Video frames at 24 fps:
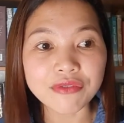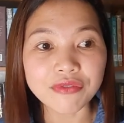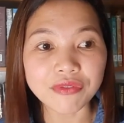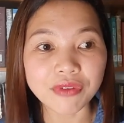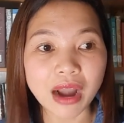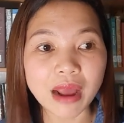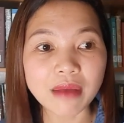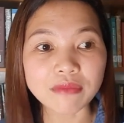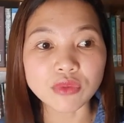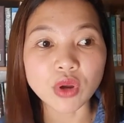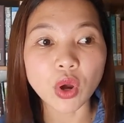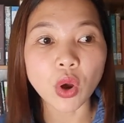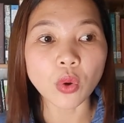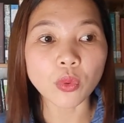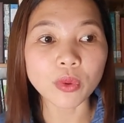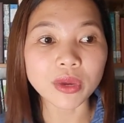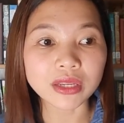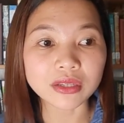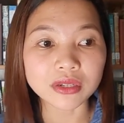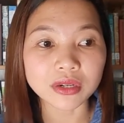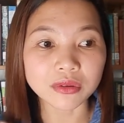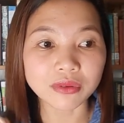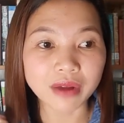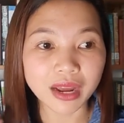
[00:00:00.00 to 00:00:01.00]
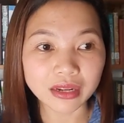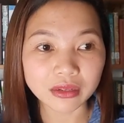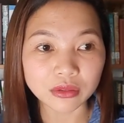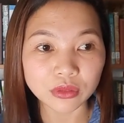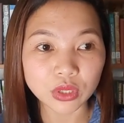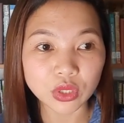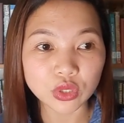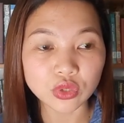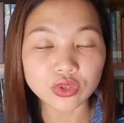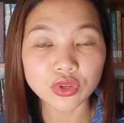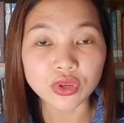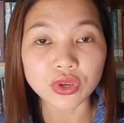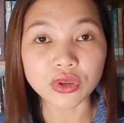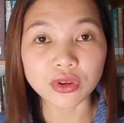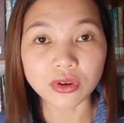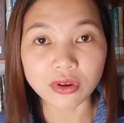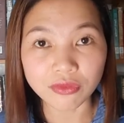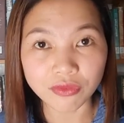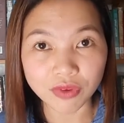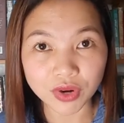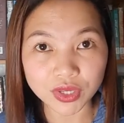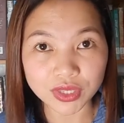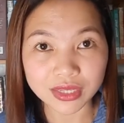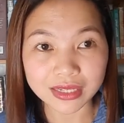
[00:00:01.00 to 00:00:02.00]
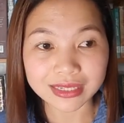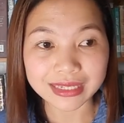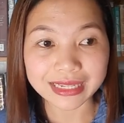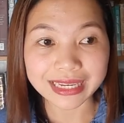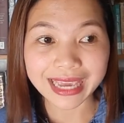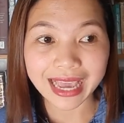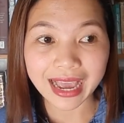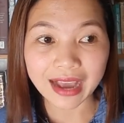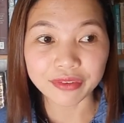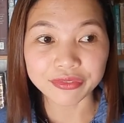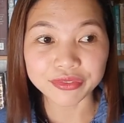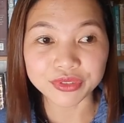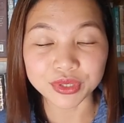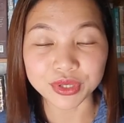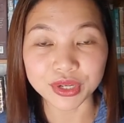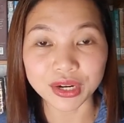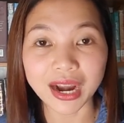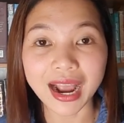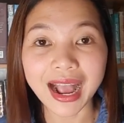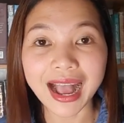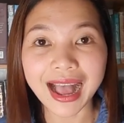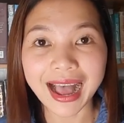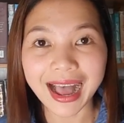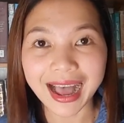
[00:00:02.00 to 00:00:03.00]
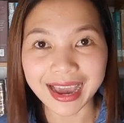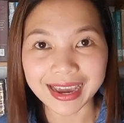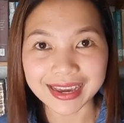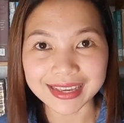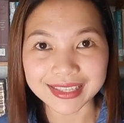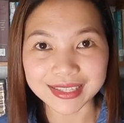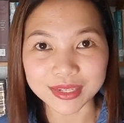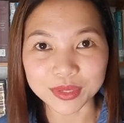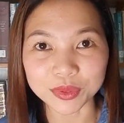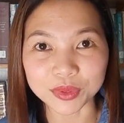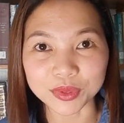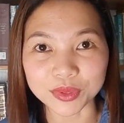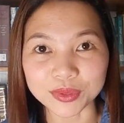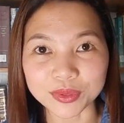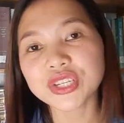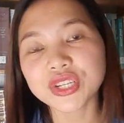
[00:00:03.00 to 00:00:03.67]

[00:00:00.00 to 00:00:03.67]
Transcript: from going directly to university after high school.